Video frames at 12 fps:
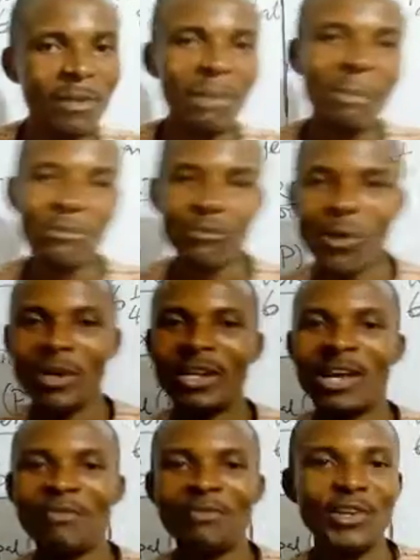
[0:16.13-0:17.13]
But before we
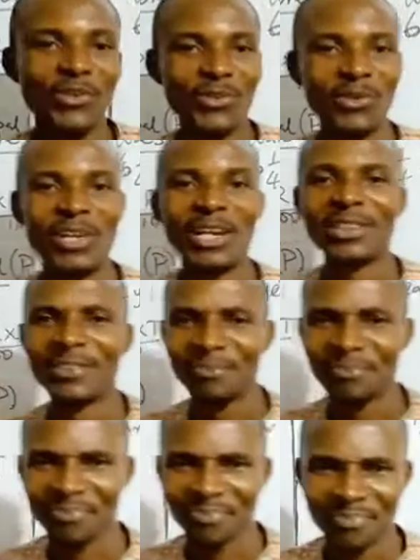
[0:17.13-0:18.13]
delve into that,
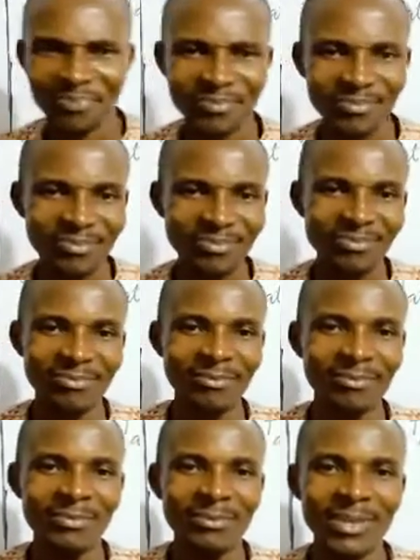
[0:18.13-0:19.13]

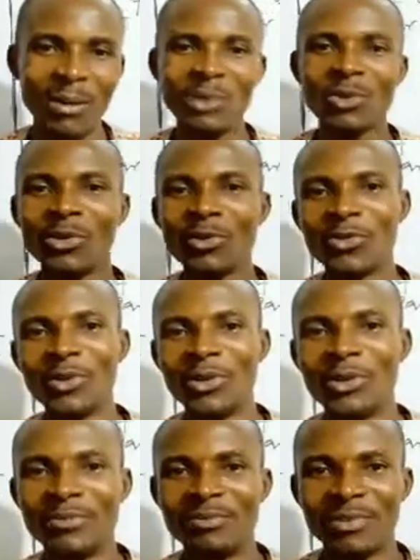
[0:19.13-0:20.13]
I want us
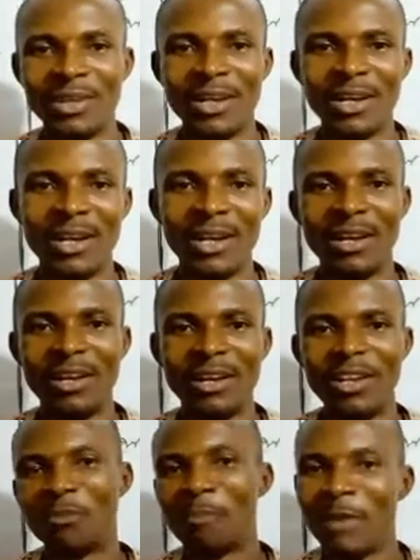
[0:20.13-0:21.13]
to
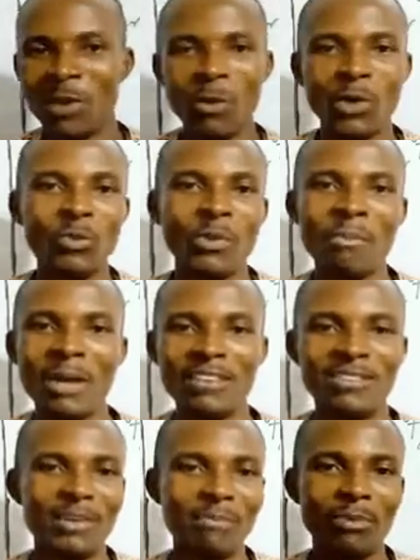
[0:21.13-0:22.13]
explain what we mean by
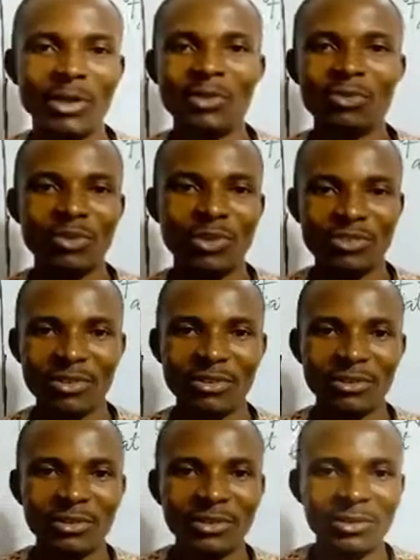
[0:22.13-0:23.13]
simple interest,
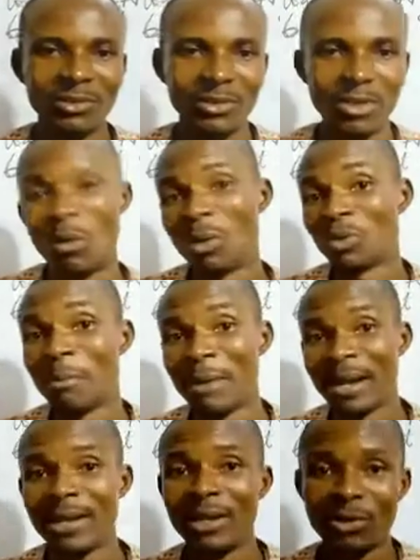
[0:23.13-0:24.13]
or what we mean
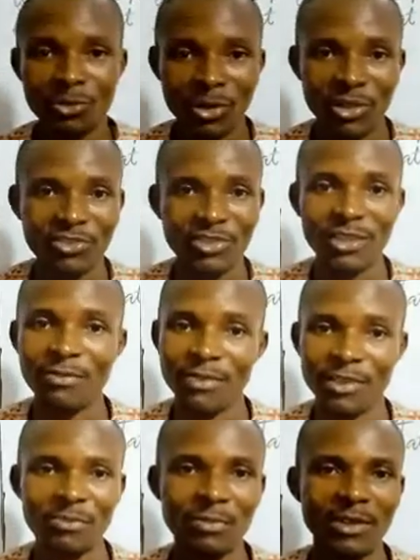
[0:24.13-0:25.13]
by interest in the
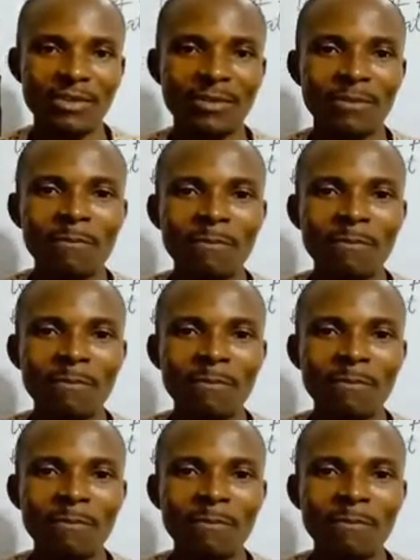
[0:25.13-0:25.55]
first place.